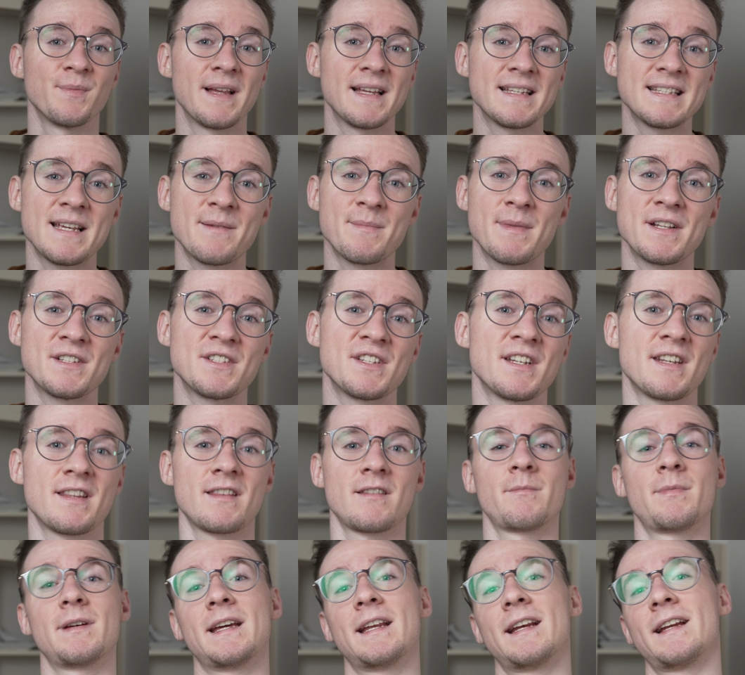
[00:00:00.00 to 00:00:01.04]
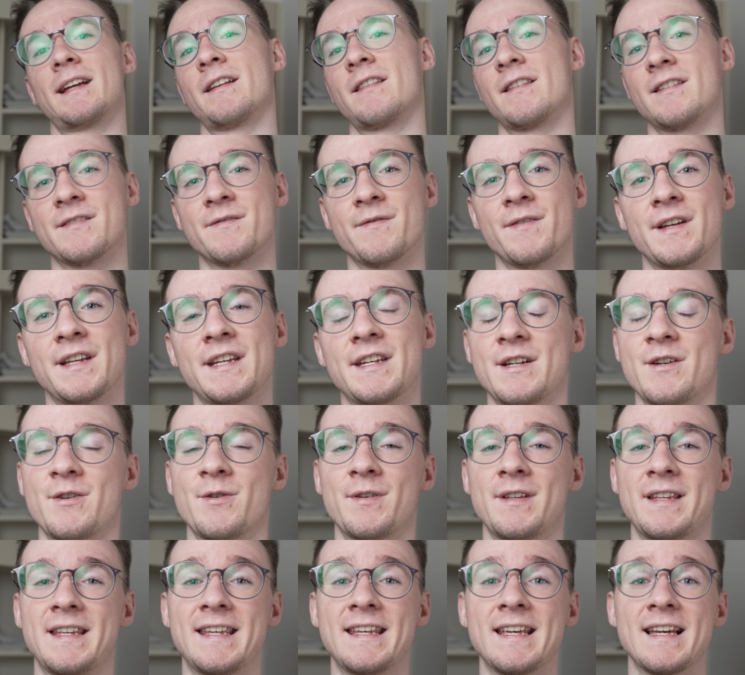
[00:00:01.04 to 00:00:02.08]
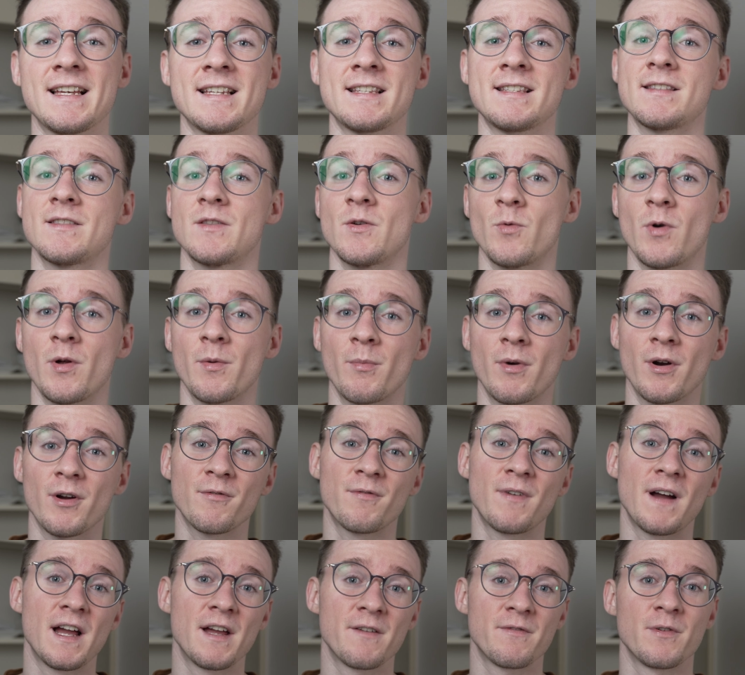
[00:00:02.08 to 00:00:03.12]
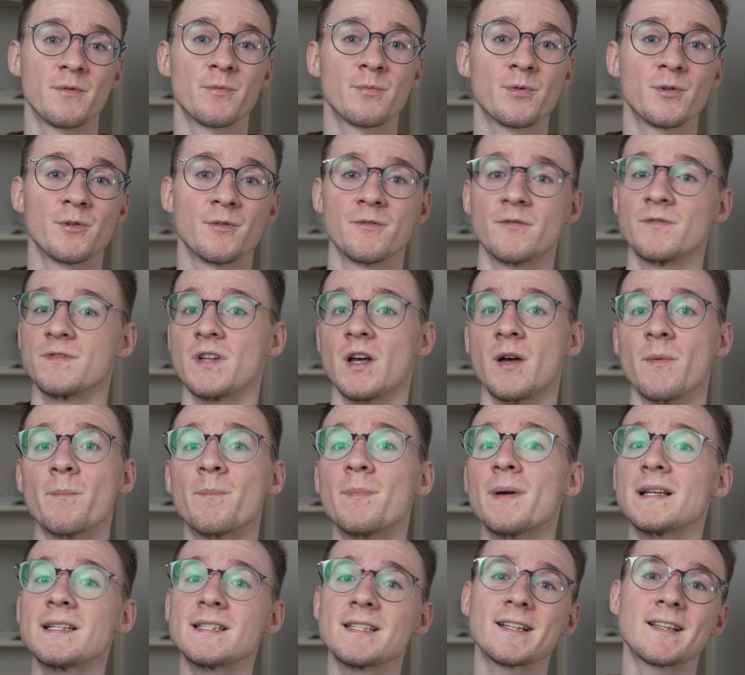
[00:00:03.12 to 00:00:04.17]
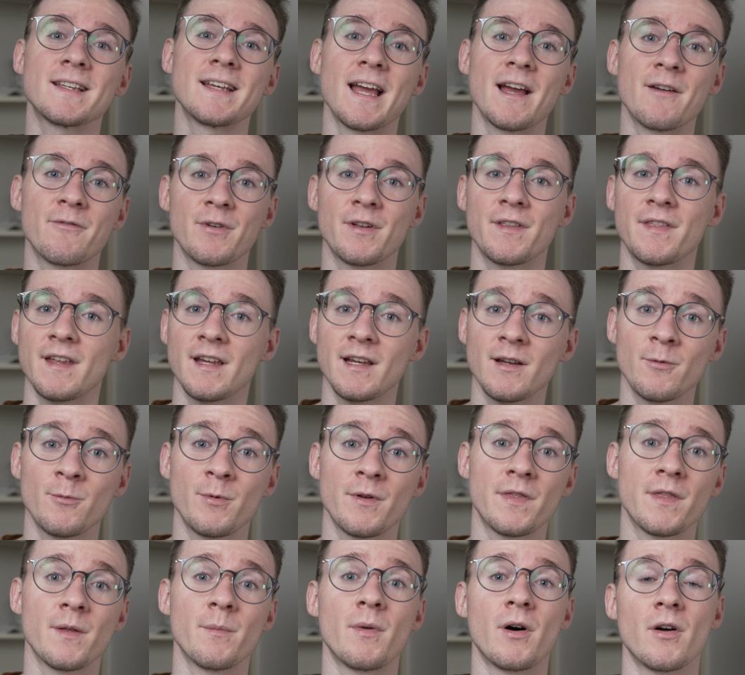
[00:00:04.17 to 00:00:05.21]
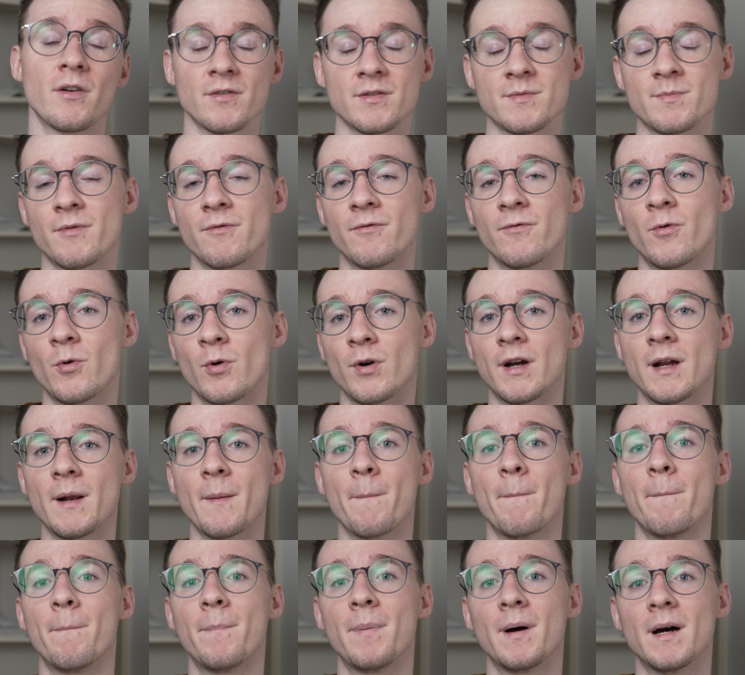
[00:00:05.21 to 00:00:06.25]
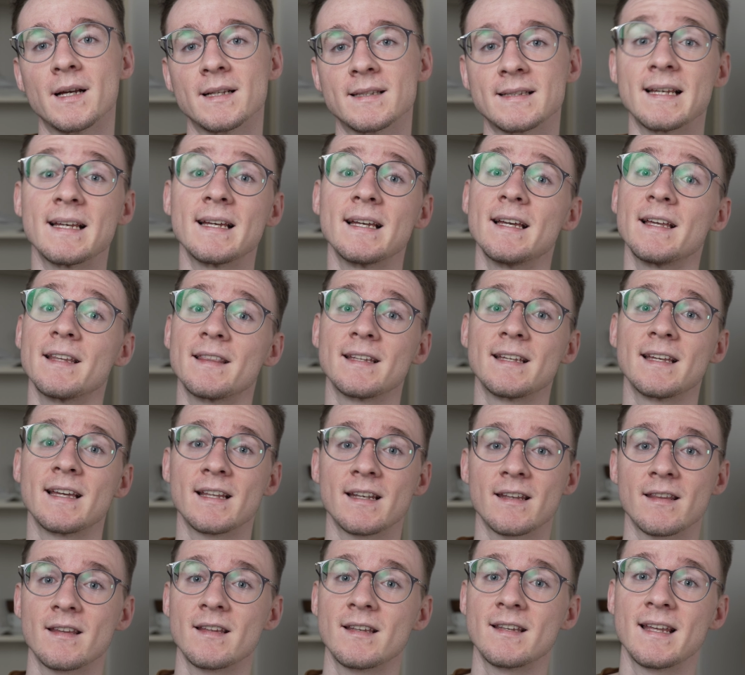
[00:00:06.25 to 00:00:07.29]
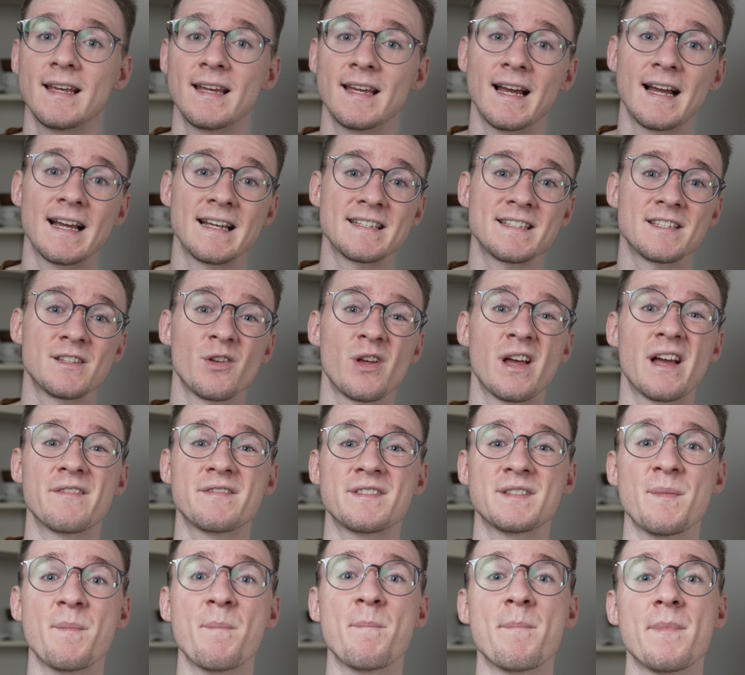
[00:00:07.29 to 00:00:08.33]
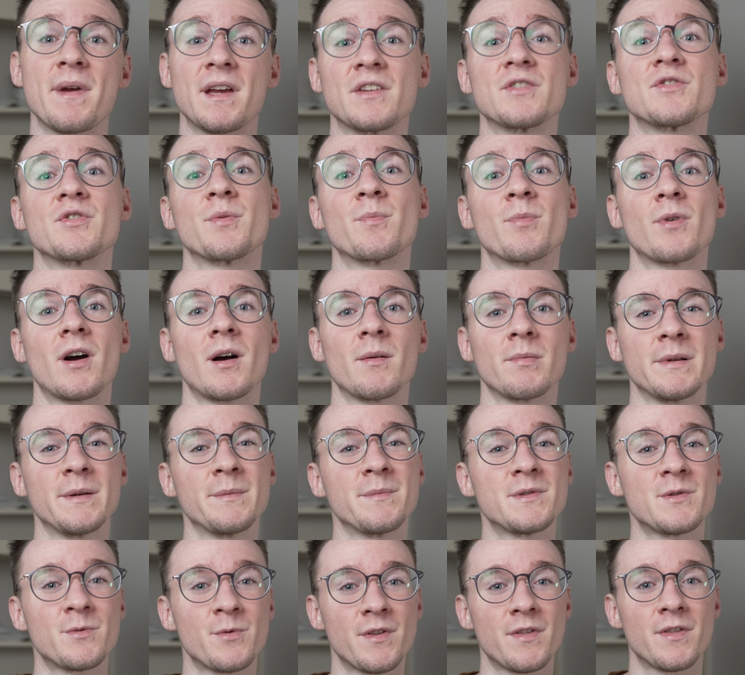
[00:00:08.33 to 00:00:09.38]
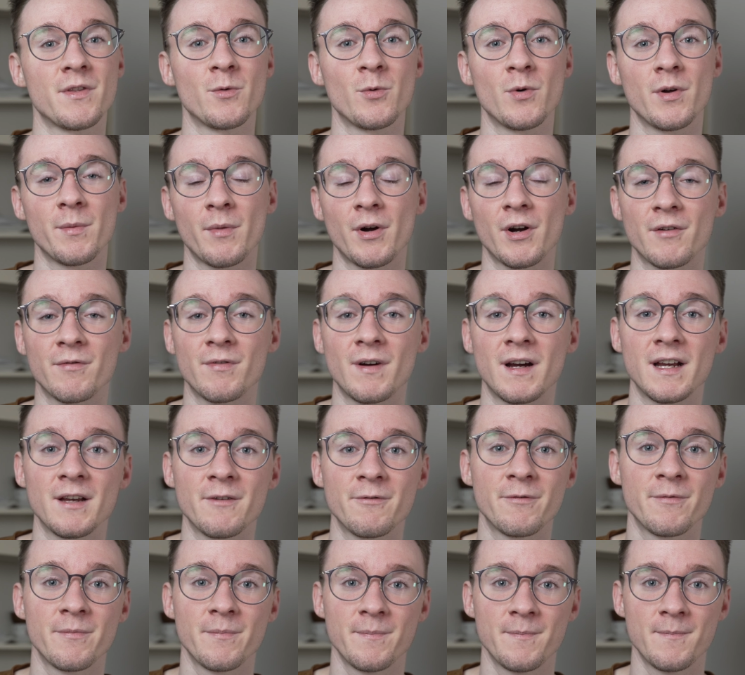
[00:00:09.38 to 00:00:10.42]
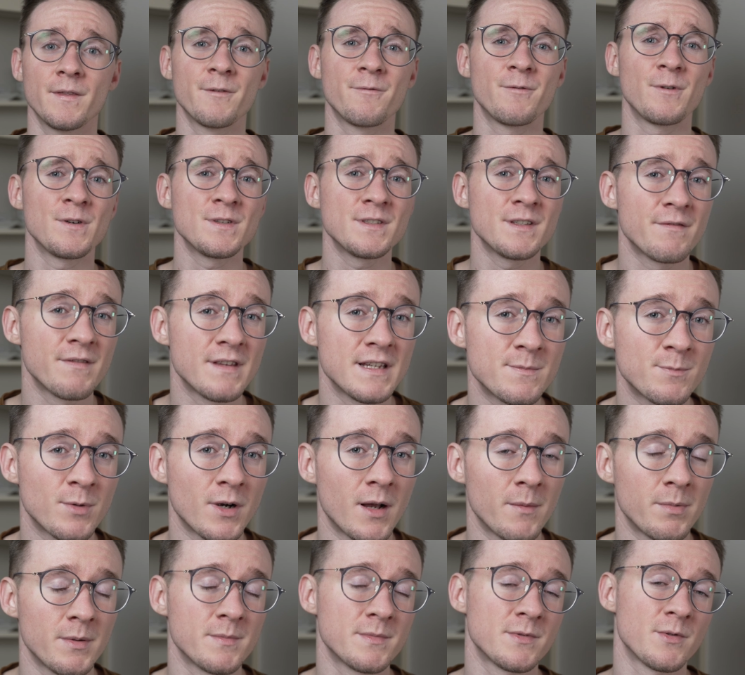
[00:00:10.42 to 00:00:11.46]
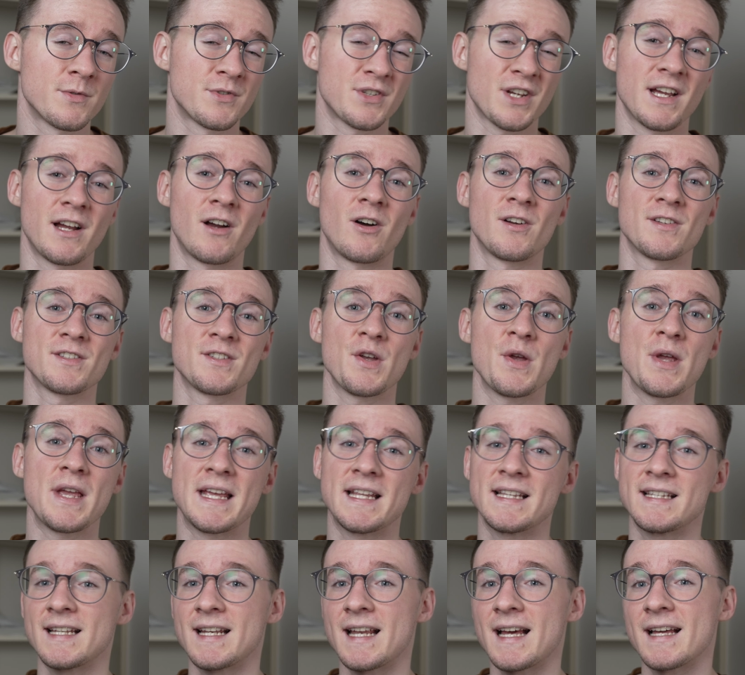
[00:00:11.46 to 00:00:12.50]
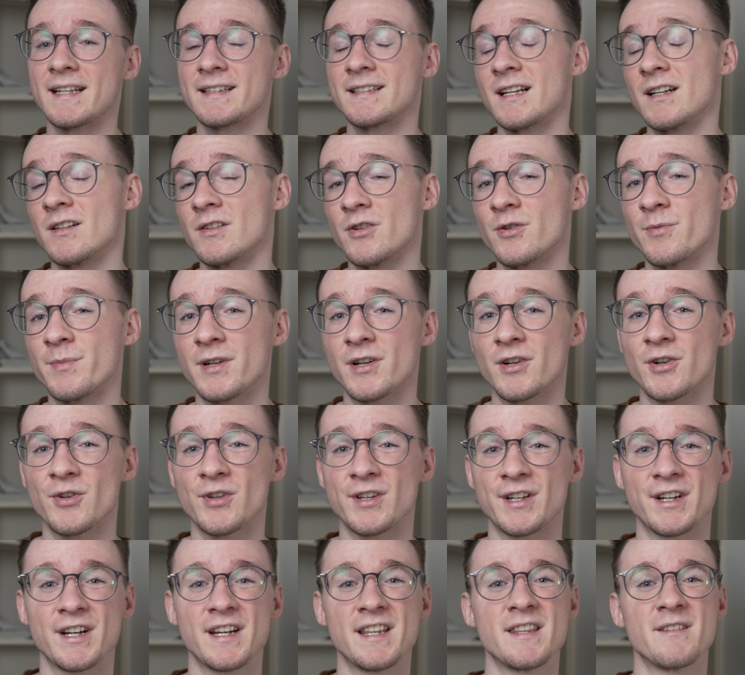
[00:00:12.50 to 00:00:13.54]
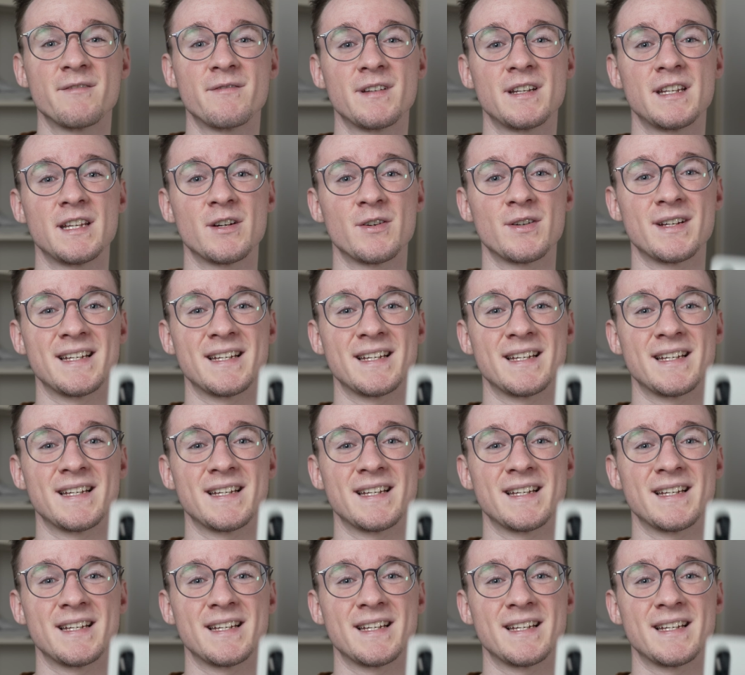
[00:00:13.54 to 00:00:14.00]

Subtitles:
as I mentioned at the beginning of this video, yes, the 1 Mark V improves on basically everything with the models before it, but at the end of the day, I still have some major problems with the 1 Mark V. The first of these problems, which I also hinted at a little bit earlier in the video,